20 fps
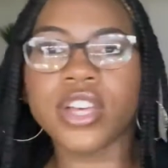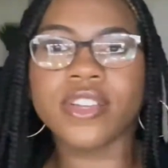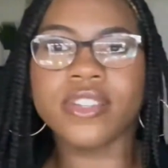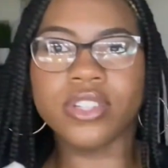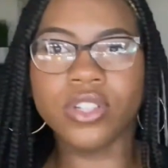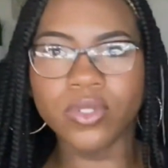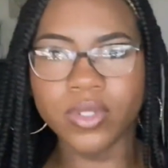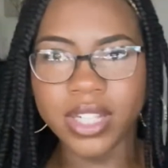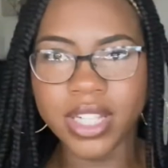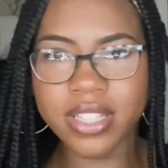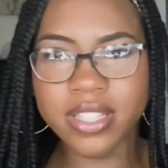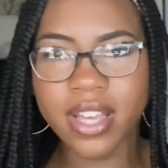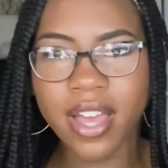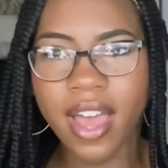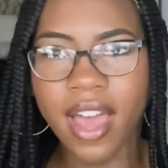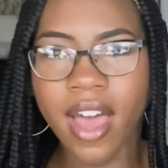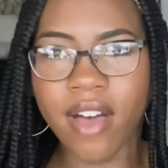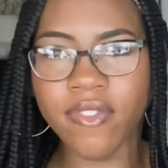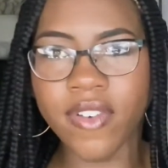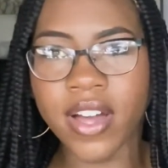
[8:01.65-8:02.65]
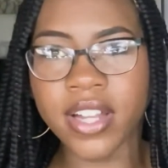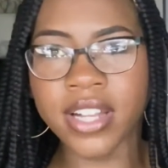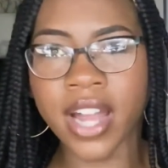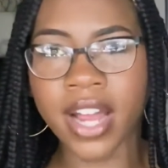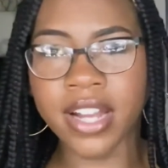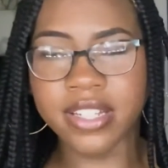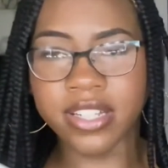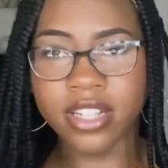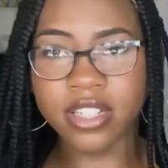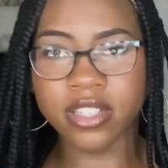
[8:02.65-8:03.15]
You need to have an
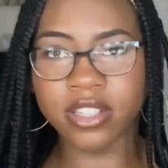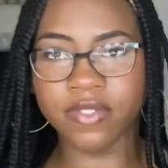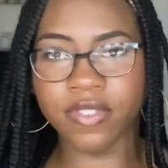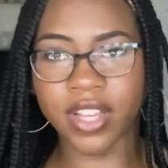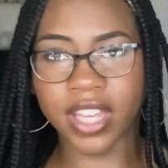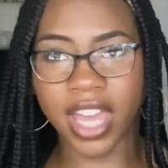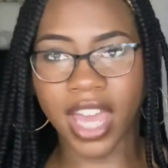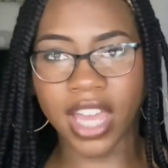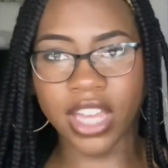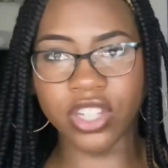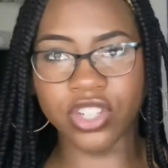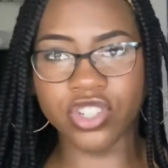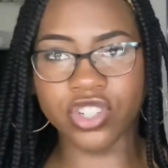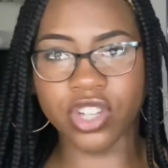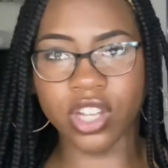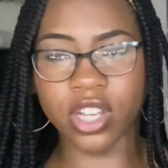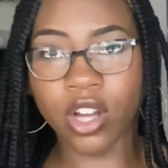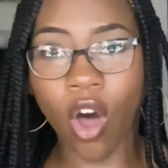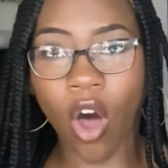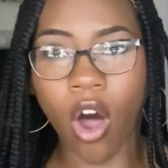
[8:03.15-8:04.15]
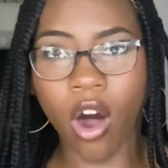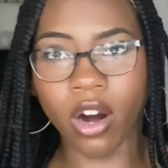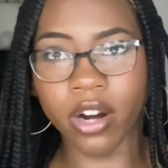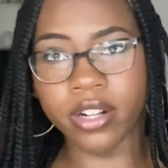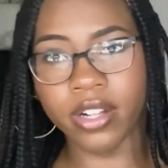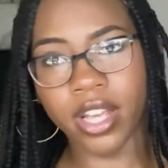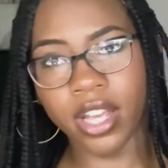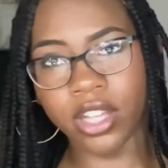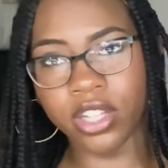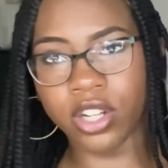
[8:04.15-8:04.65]
identification
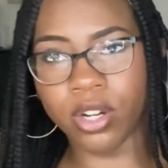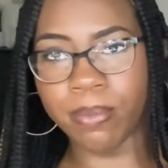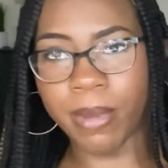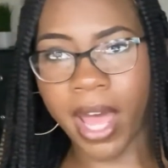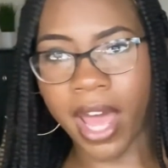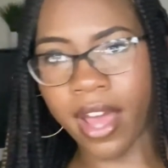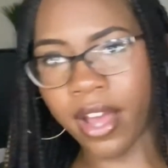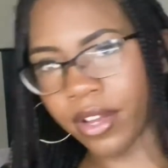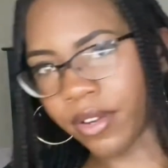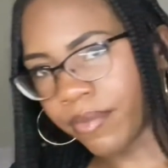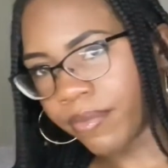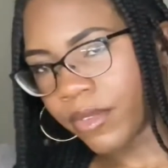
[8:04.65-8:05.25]
card in your bag.